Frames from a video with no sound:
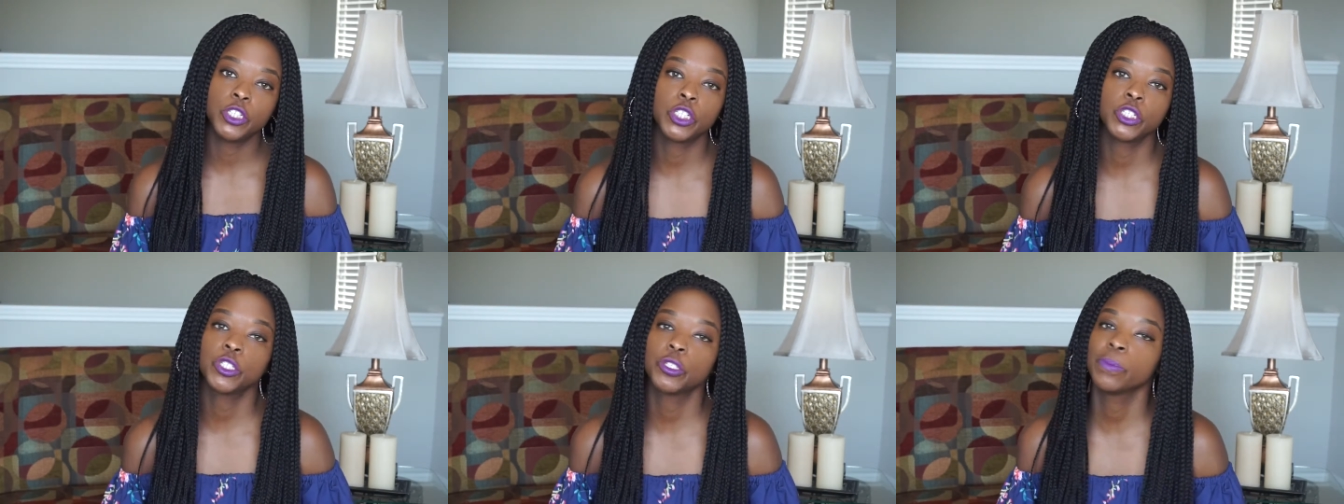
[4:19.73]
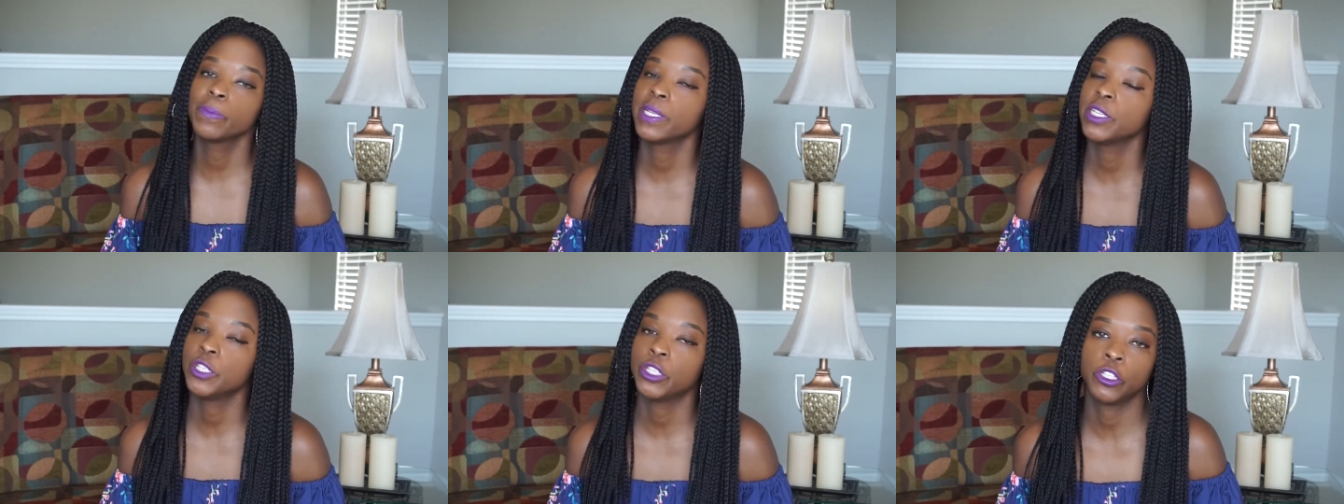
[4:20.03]

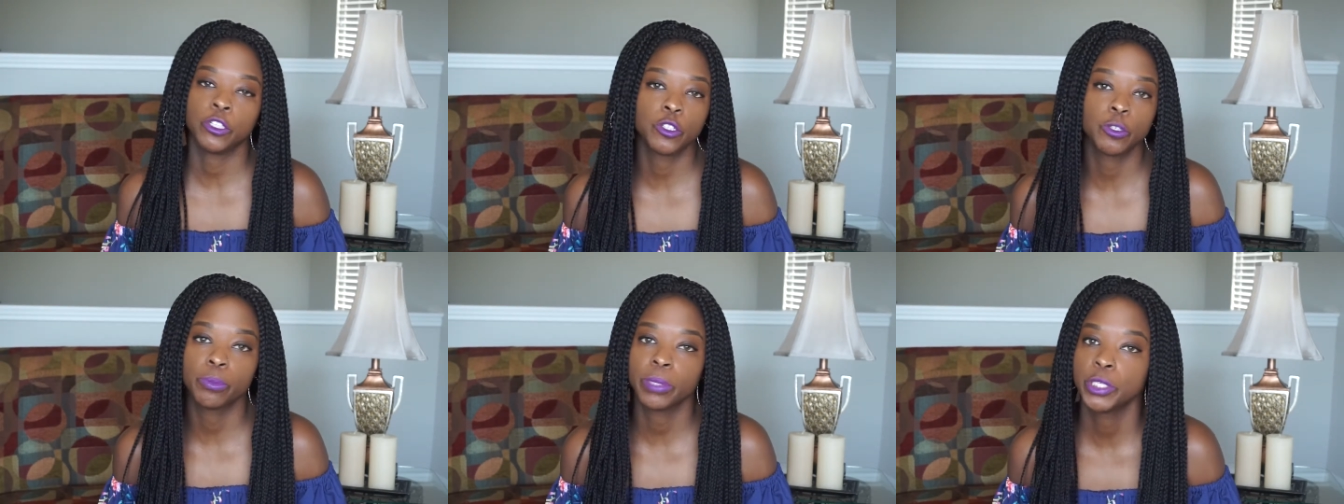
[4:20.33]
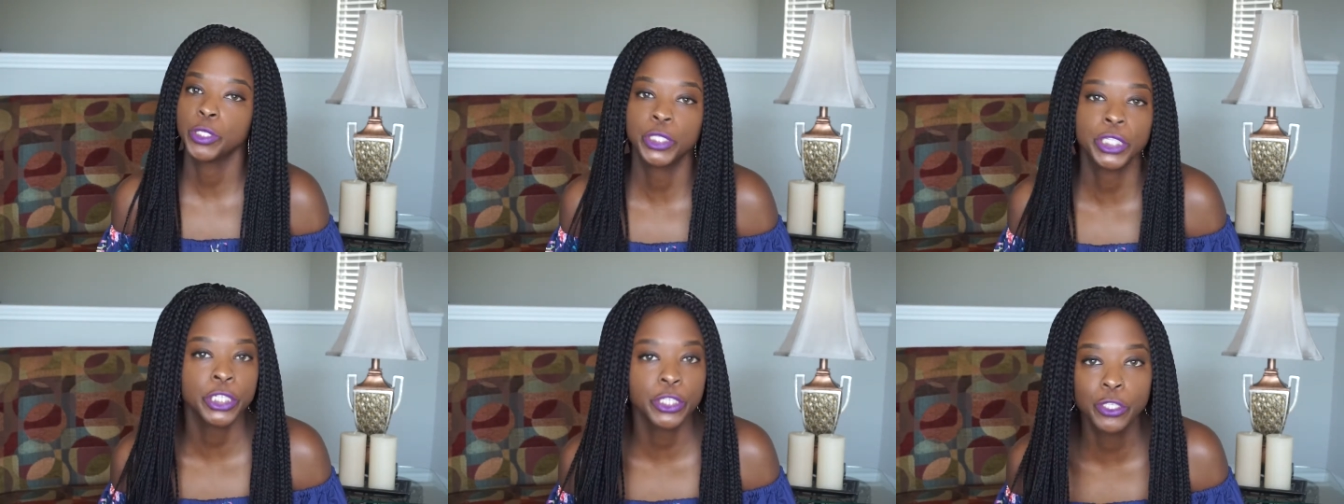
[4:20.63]
Gentlemen,
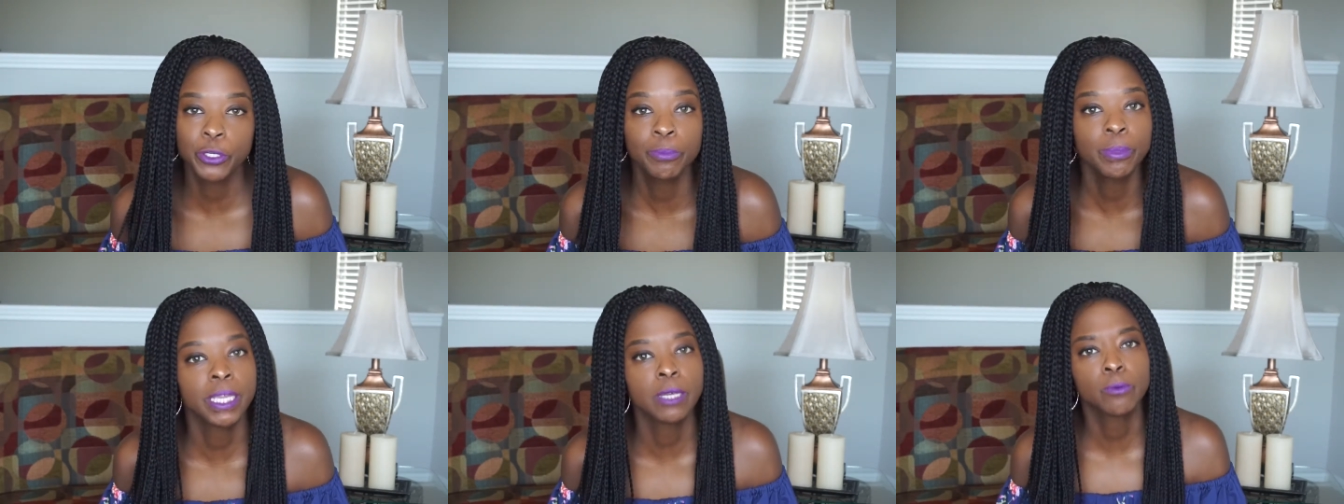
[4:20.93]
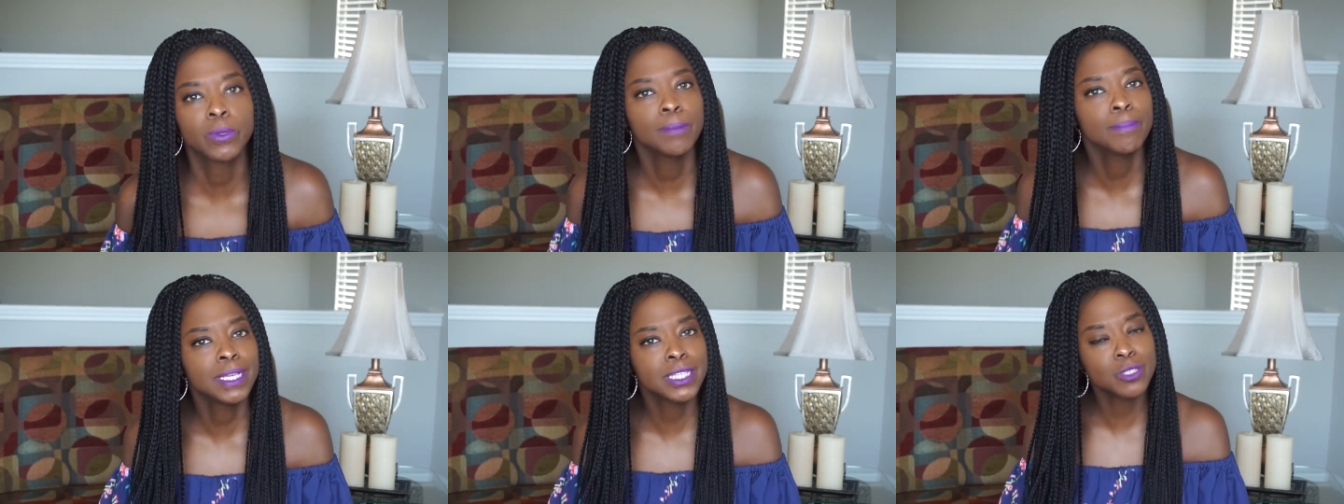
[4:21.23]
gentlemen, gentlemen,
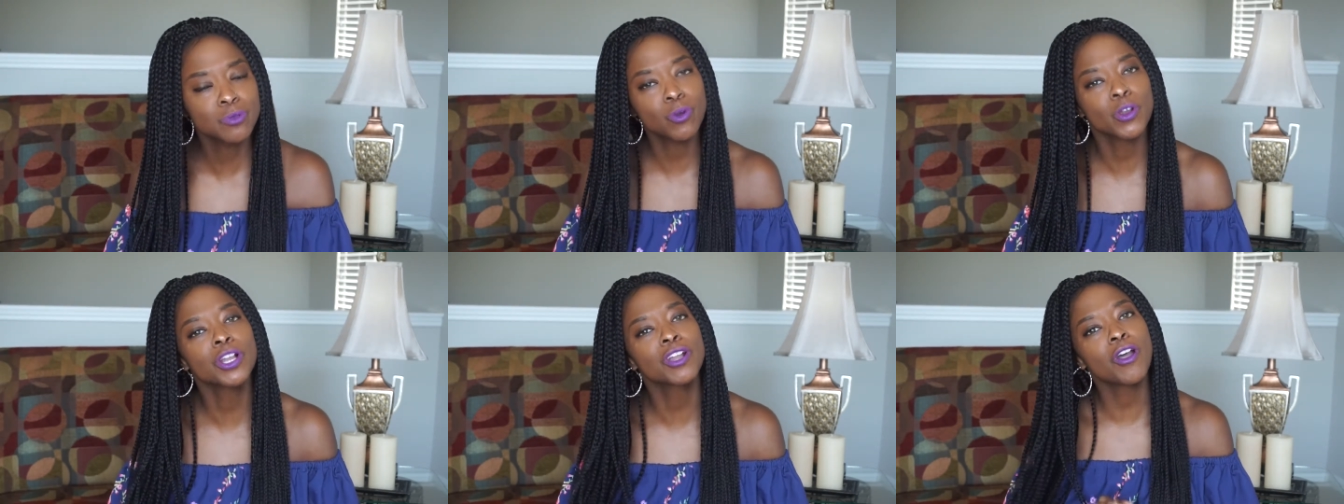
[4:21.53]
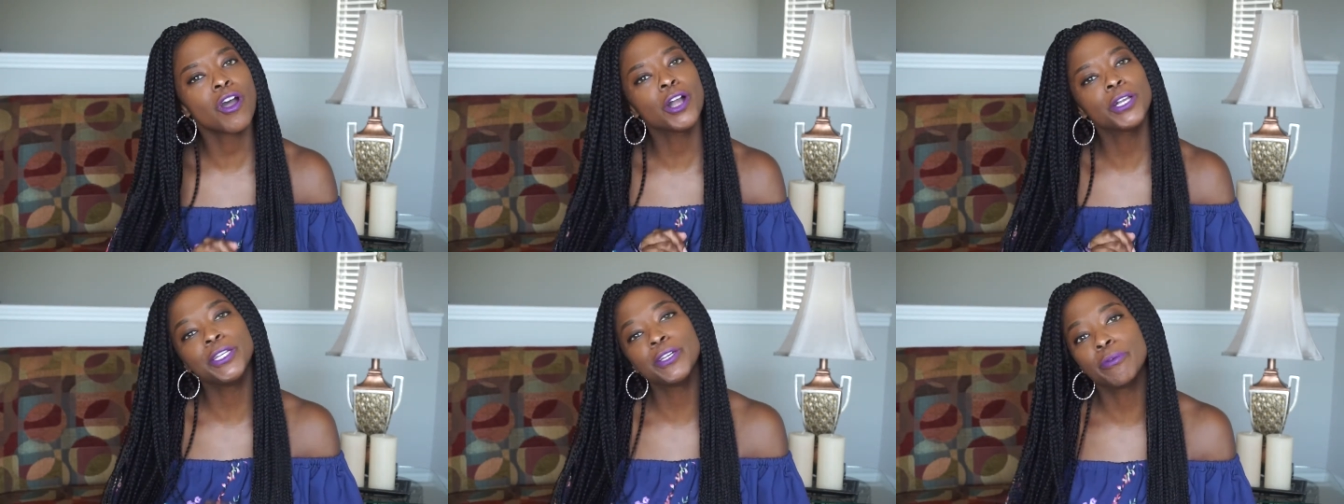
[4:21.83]
we must work
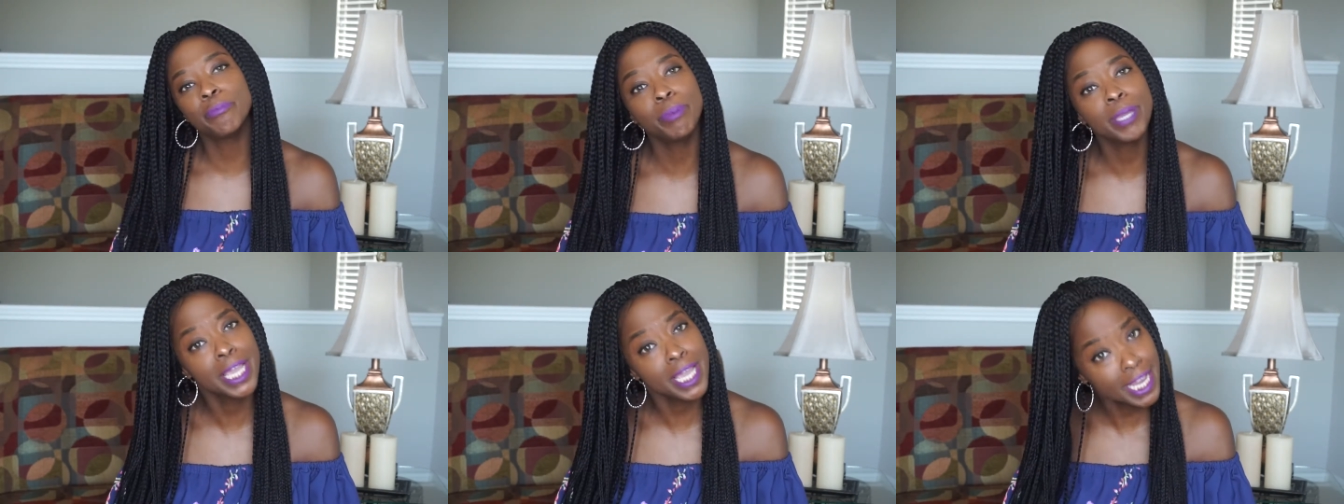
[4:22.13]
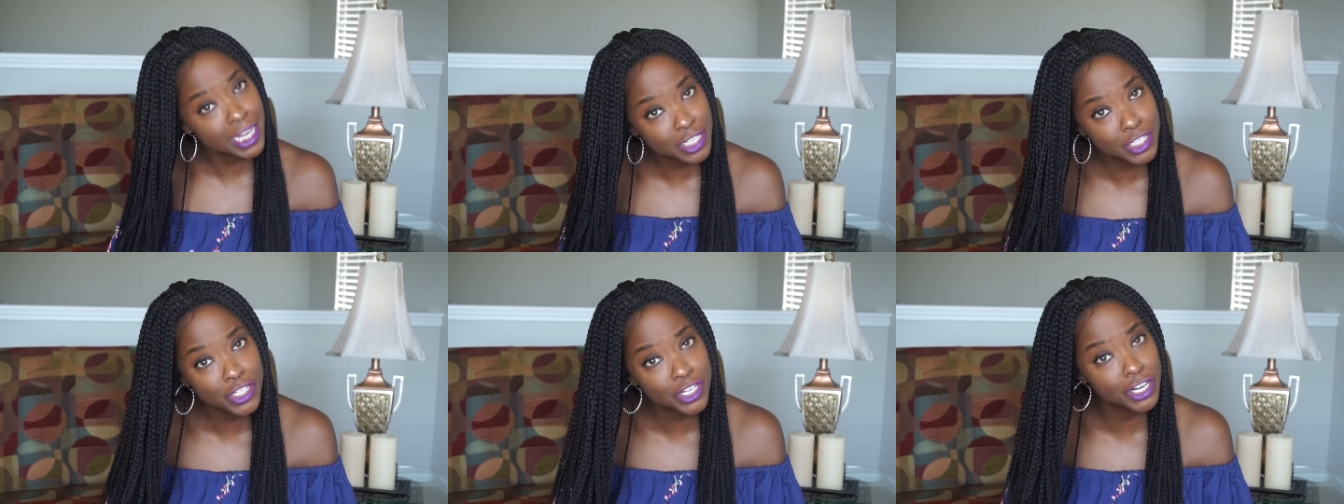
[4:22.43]
on your
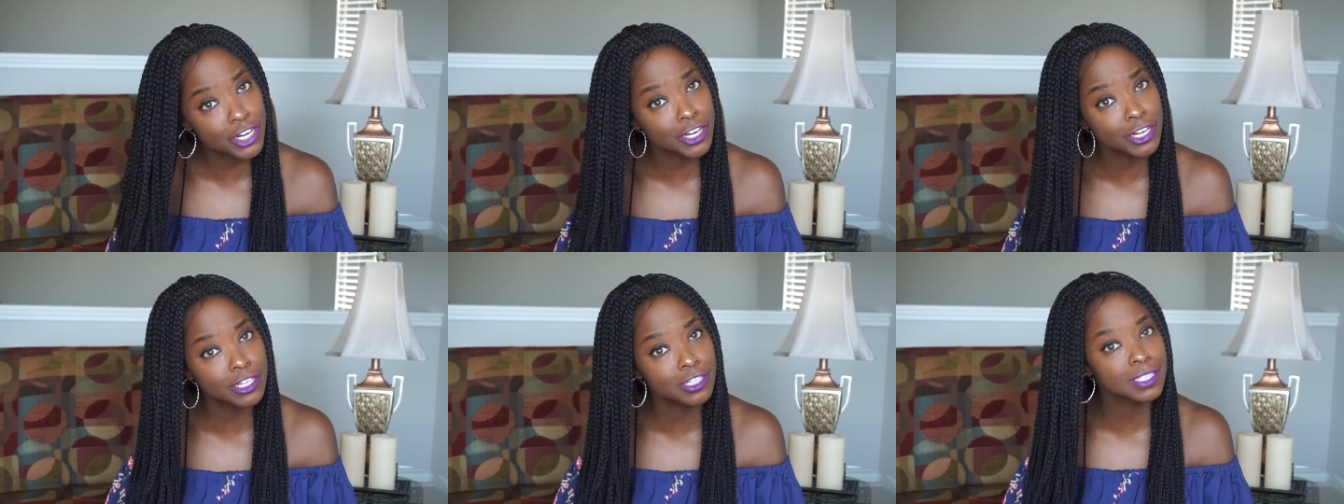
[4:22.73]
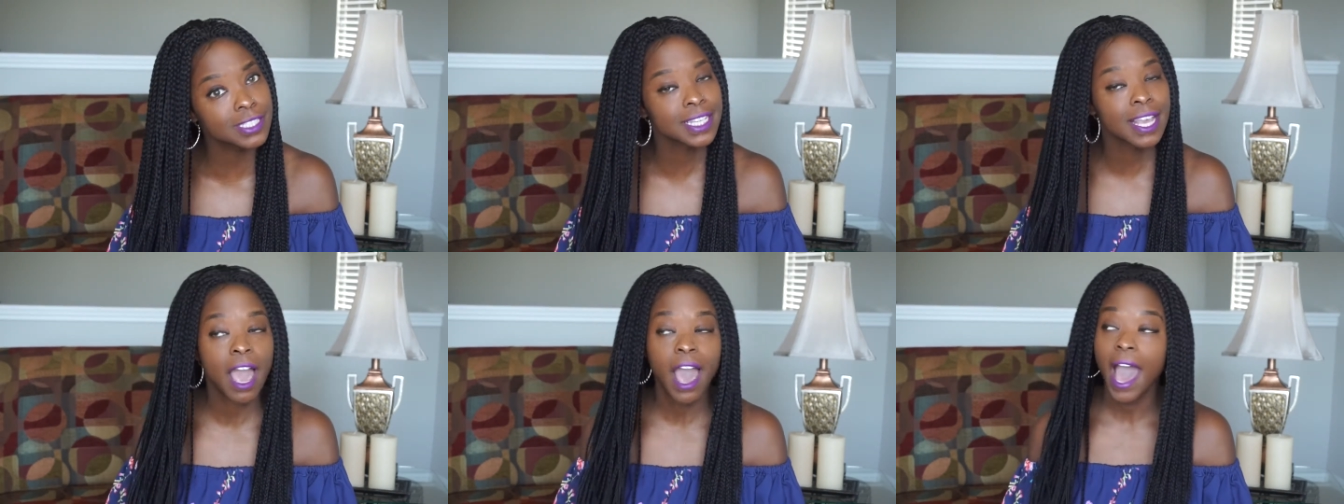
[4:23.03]
pictures.